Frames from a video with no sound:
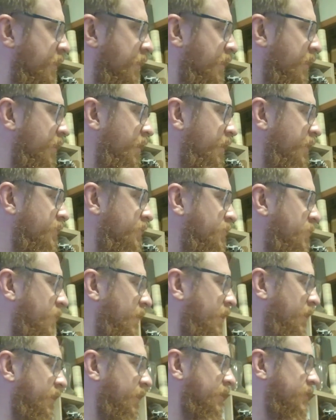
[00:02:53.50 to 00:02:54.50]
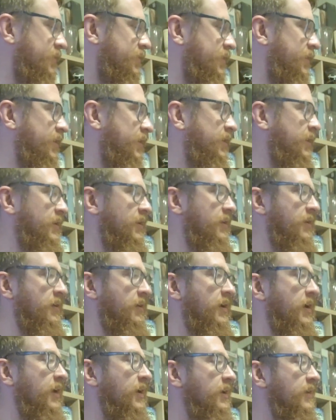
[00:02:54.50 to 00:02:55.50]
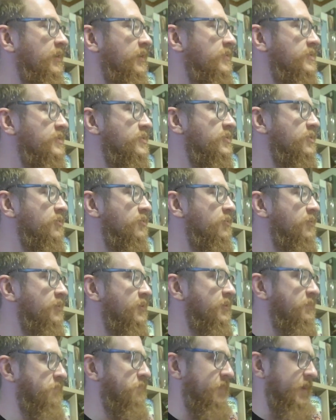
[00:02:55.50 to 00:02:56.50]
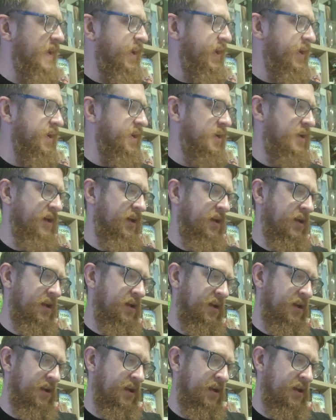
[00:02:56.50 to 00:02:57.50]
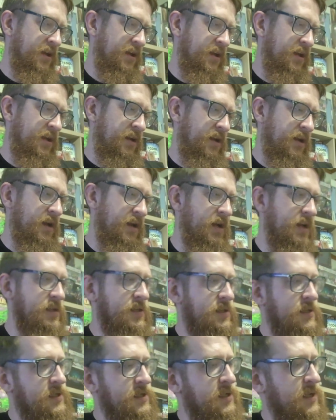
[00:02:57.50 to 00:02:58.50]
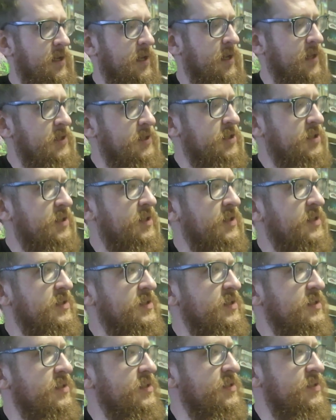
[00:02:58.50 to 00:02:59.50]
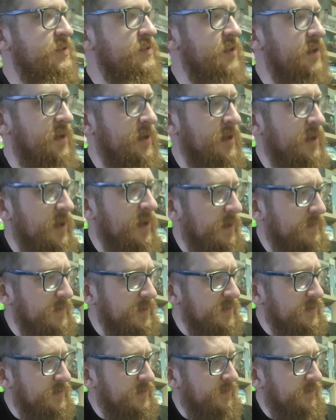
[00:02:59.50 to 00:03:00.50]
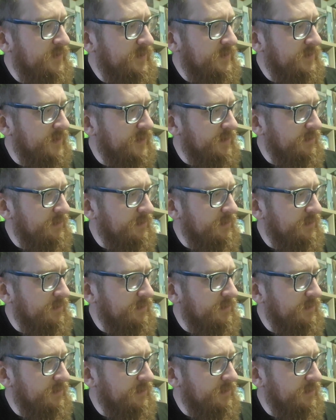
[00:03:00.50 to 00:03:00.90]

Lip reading: As well as then, okay, this is going back a touch. This is, I mean, this feels like,